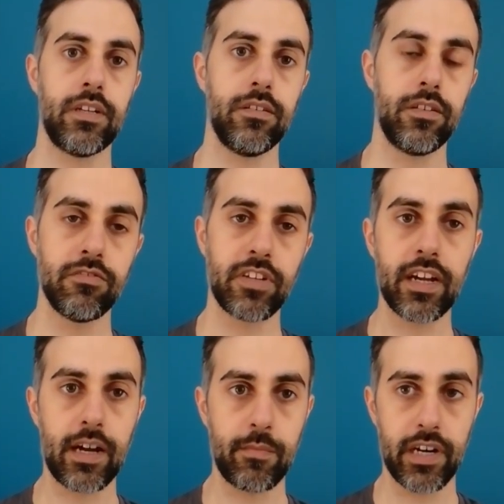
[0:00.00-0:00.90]
using
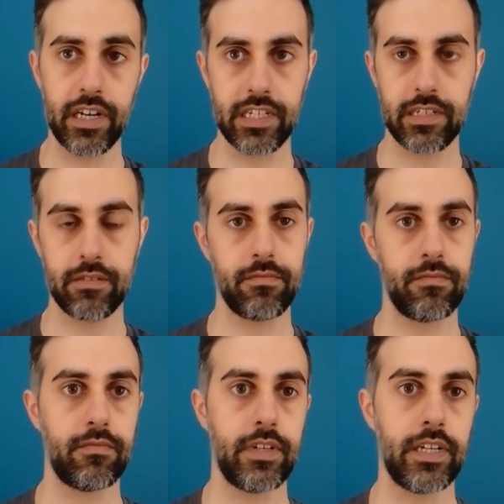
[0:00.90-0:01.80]
cameras.
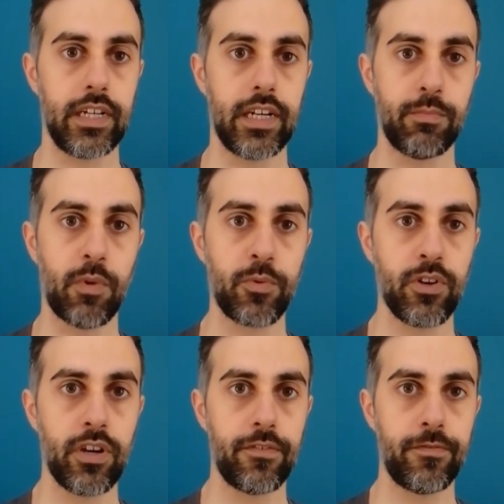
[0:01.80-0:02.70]
A
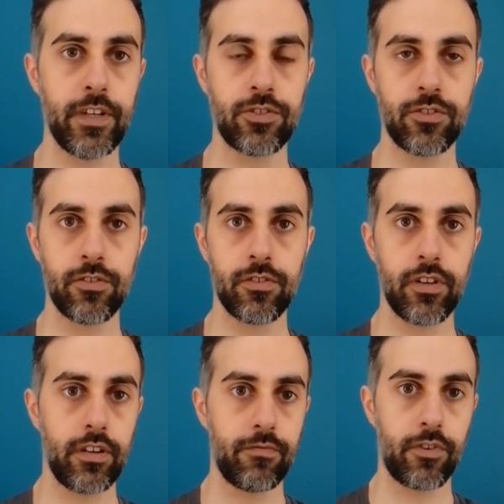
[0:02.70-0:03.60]
popular
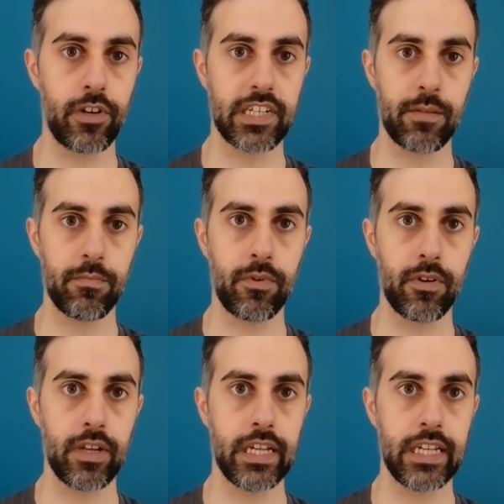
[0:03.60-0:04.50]
feature, for
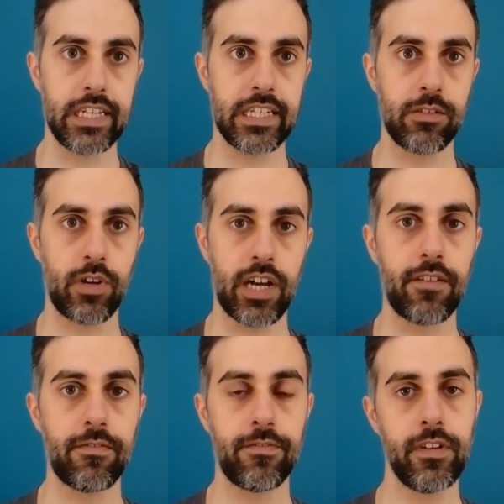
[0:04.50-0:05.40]
example, is to
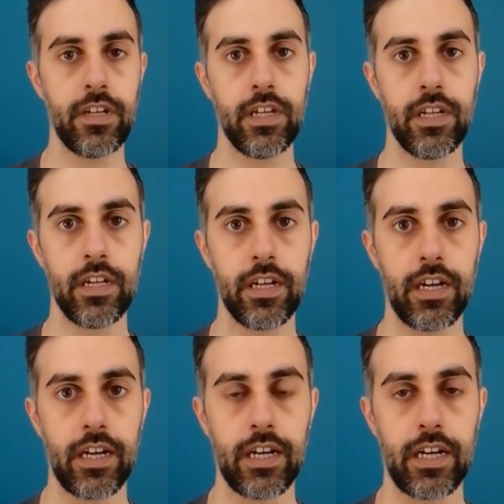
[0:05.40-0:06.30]
have
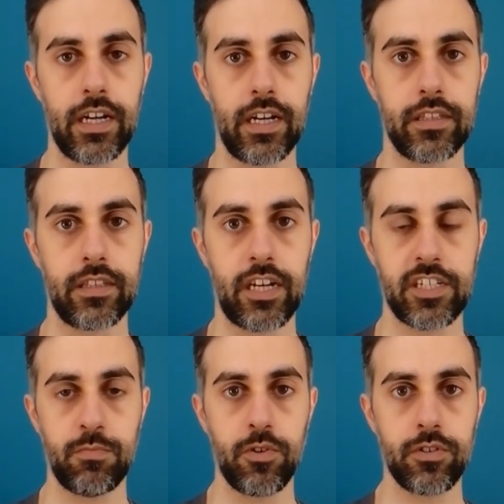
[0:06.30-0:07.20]

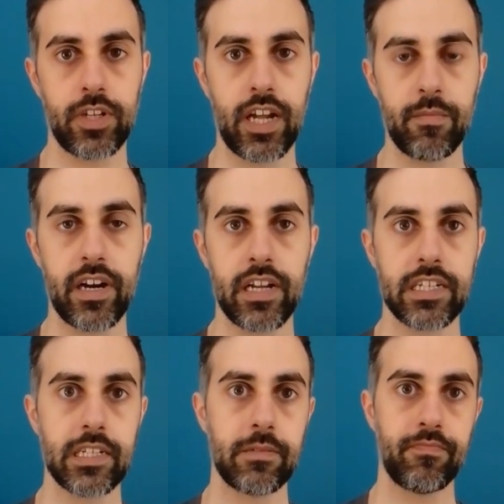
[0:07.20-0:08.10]
dashboard
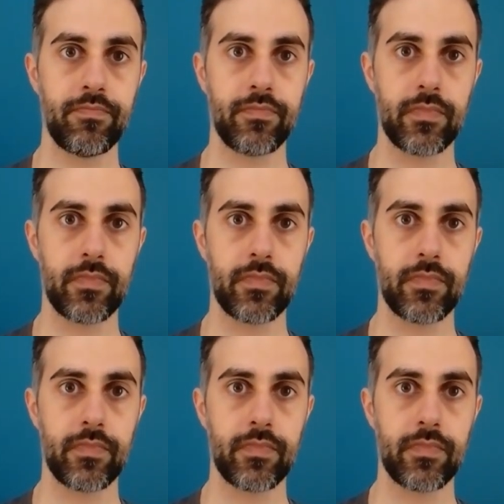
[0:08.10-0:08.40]
cameras,